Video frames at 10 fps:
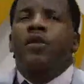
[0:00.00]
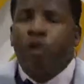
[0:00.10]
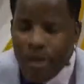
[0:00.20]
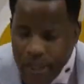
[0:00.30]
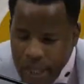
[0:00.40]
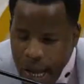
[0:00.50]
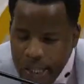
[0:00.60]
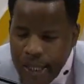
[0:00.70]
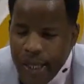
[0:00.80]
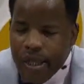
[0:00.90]

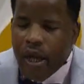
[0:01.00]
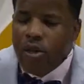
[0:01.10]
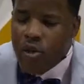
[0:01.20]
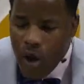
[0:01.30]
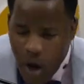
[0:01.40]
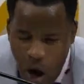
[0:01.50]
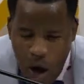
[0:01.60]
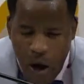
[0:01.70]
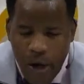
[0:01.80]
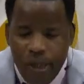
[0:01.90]
connected to
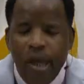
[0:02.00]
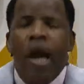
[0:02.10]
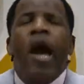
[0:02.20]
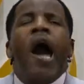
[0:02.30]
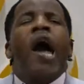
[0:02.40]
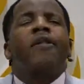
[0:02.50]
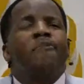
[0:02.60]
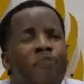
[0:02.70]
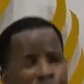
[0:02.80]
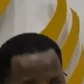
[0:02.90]
God and
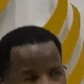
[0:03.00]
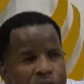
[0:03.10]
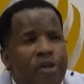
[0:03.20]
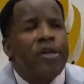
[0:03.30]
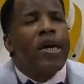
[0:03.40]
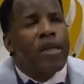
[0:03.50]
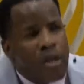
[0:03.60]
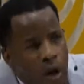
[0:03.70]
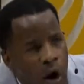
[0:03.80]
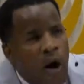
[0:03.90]
precious
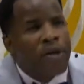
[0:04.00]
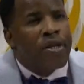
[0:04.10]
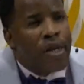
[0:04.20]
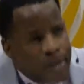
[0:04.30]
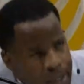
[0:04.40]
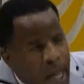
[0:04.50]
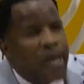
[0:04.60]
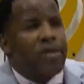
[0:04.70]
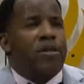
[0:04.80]
in God's sight.